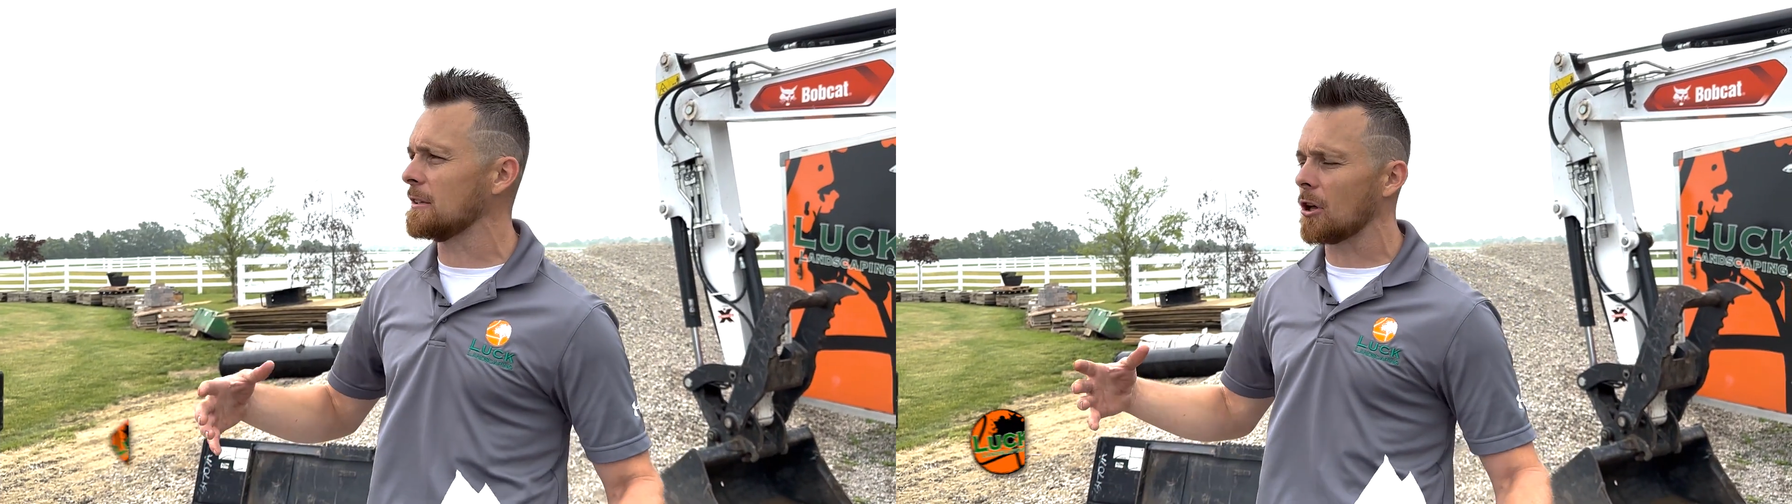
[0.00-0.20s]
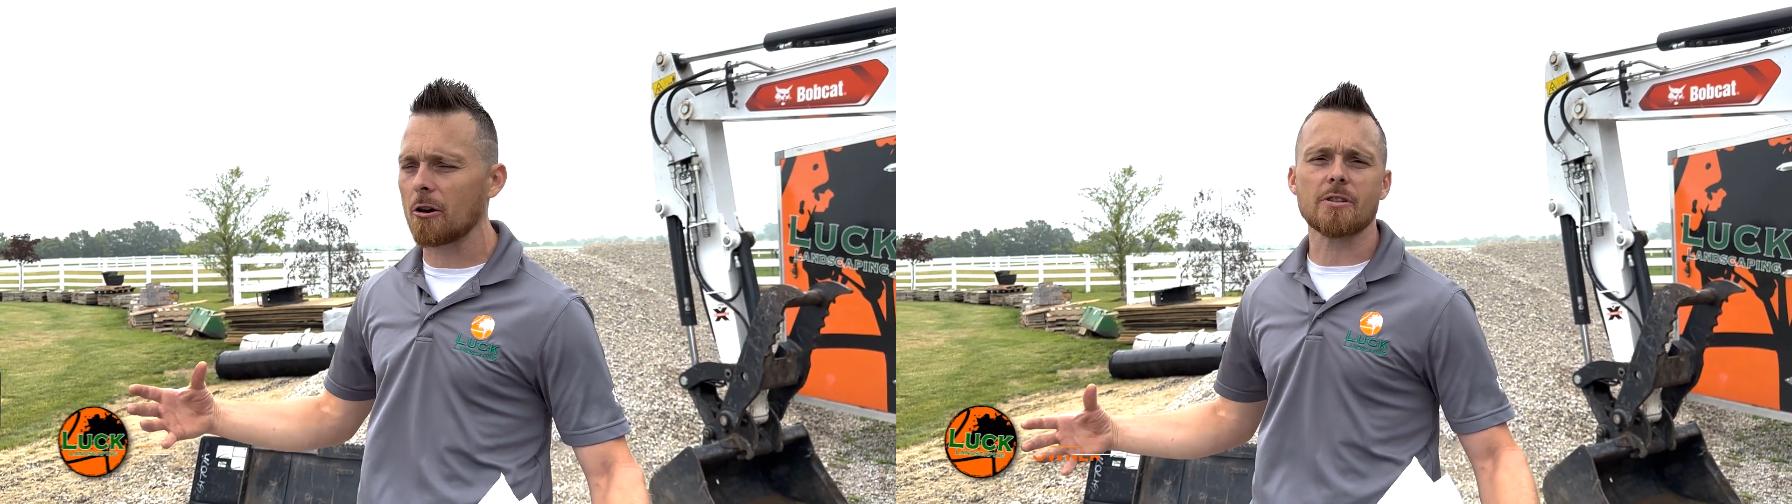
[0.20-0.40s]

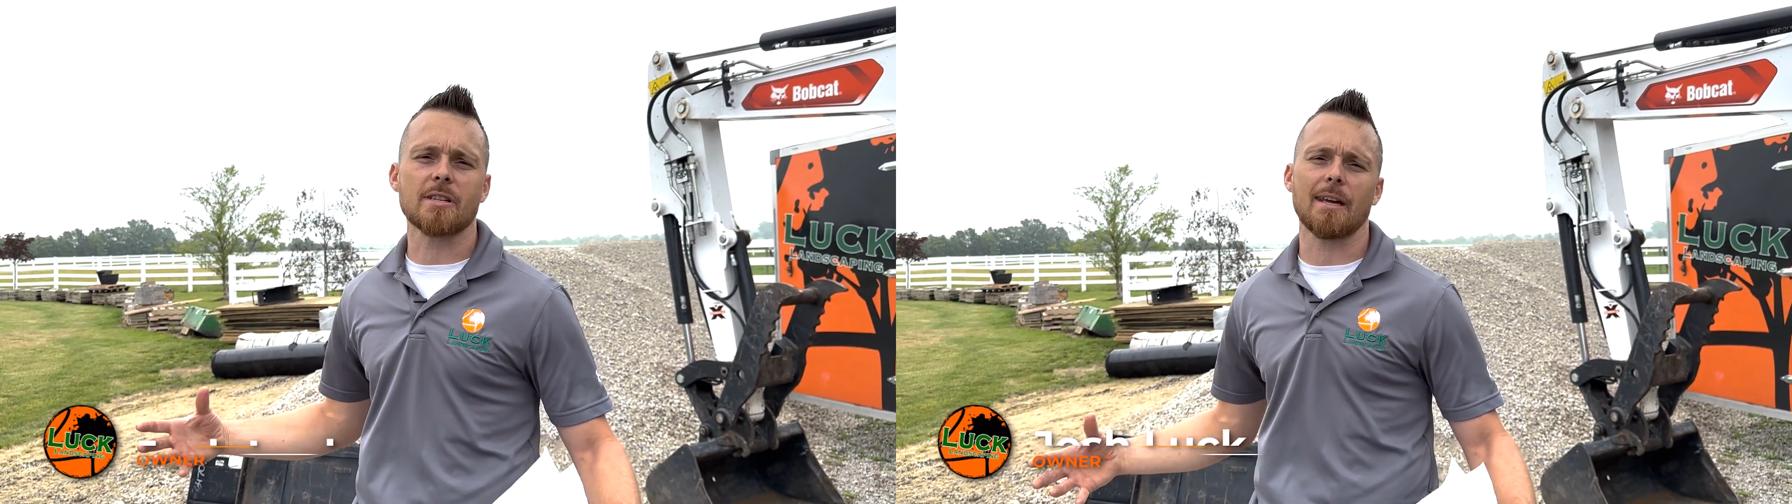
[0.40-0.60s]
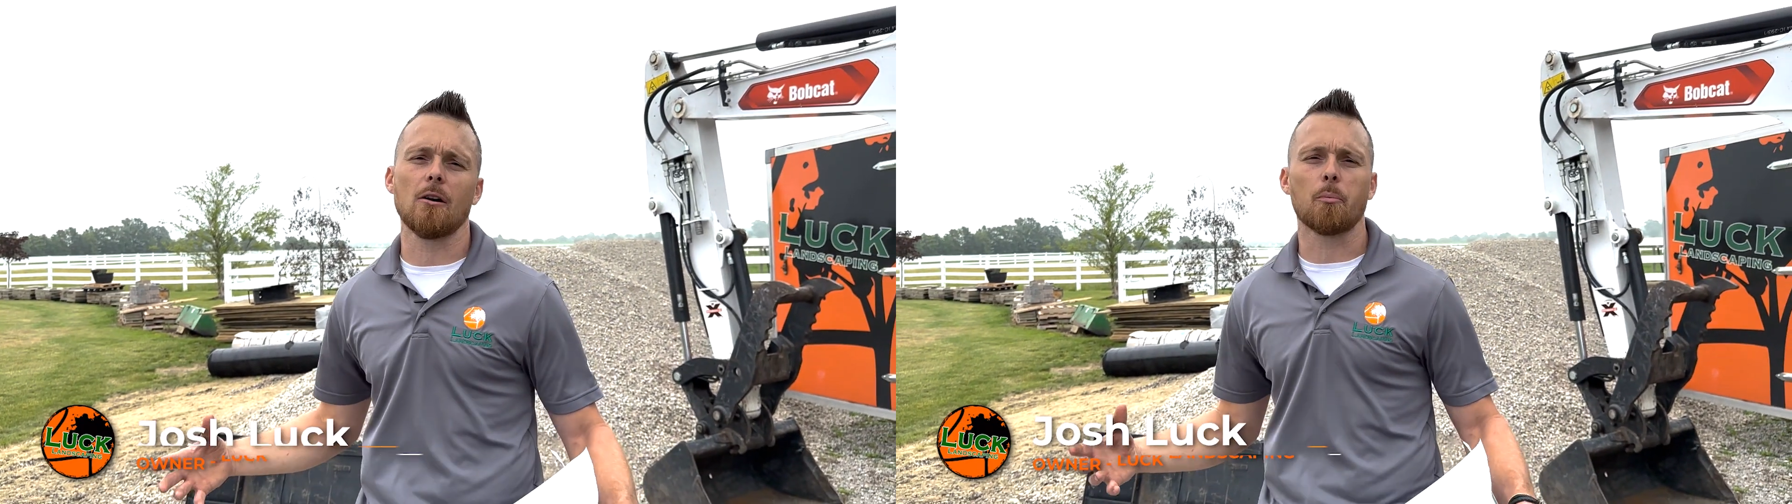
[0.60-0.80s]

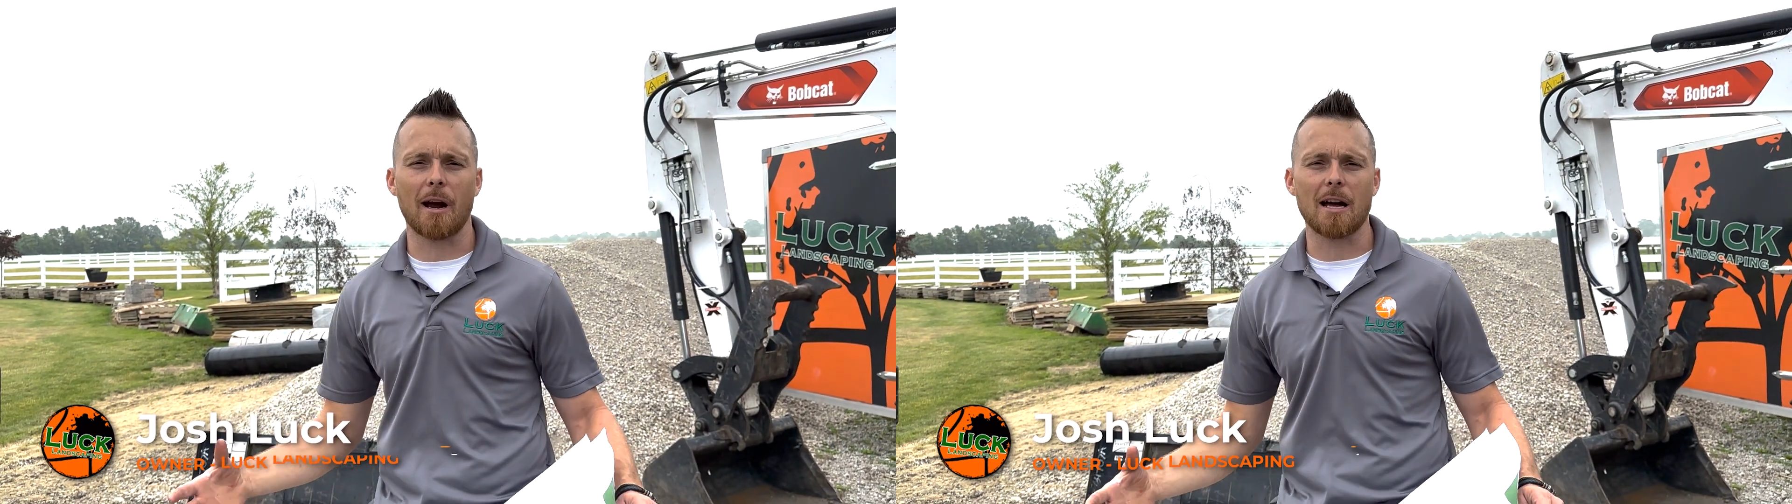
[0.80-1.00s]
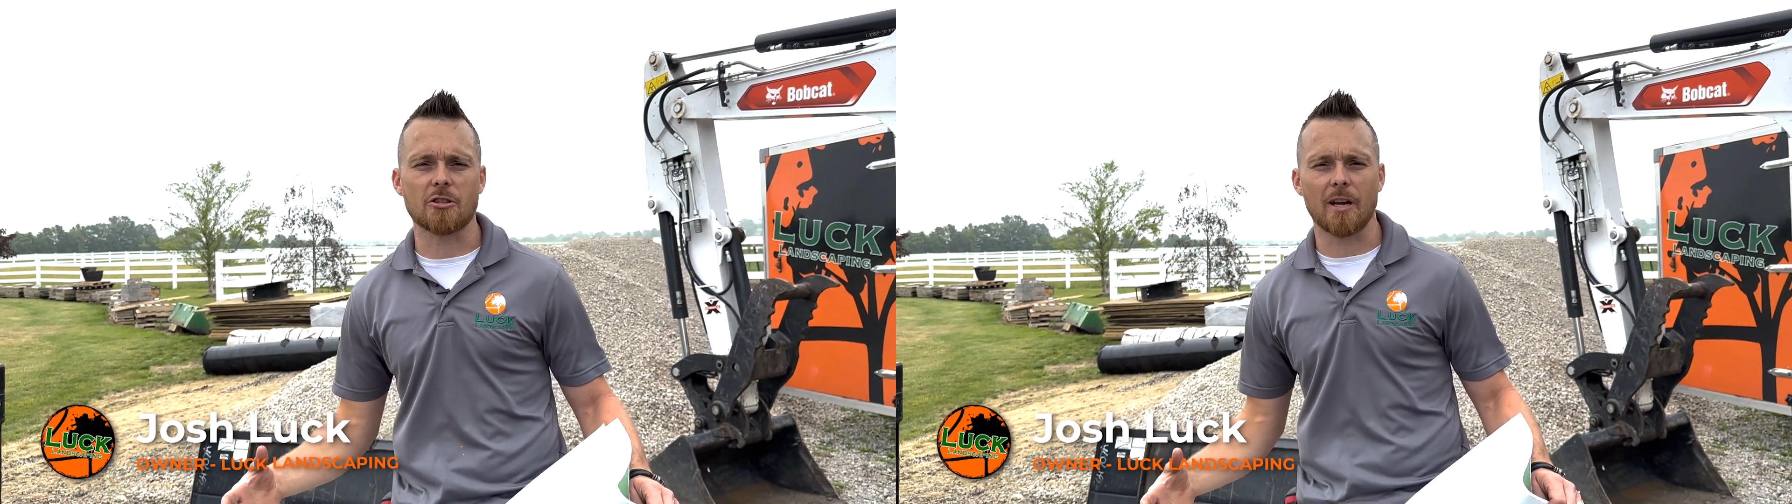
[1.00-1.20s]
large-scale
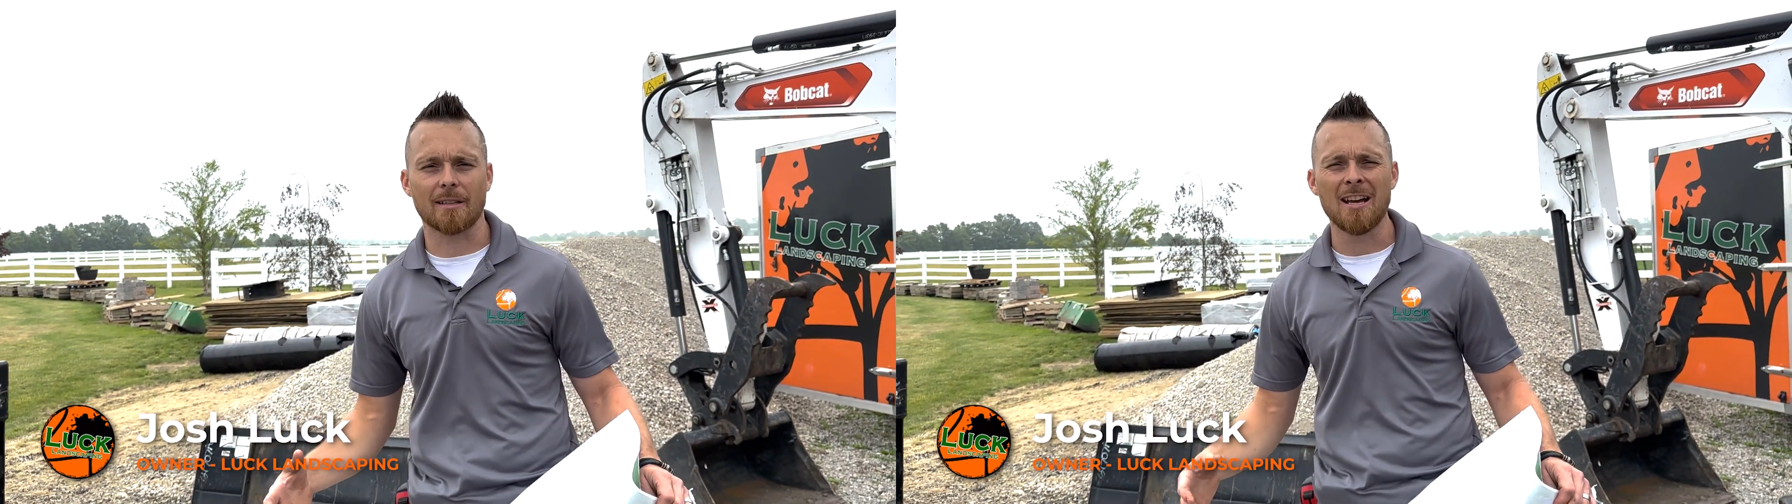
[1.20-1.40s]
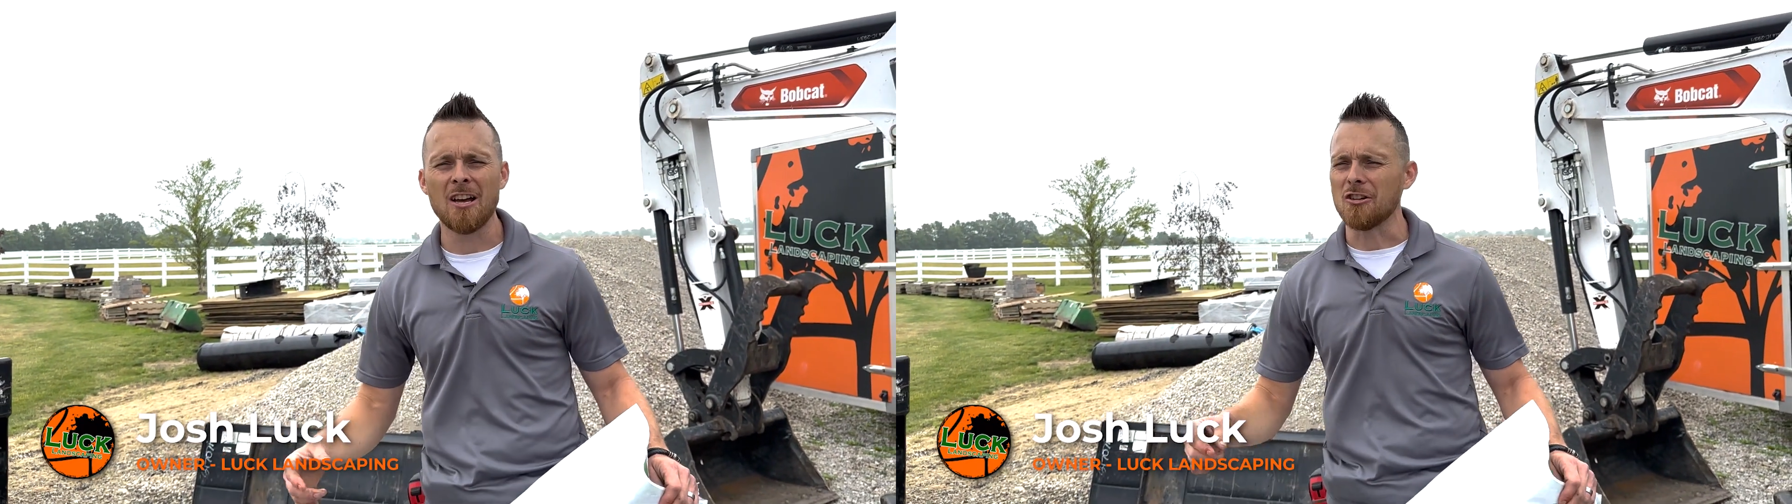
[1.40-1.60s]
project,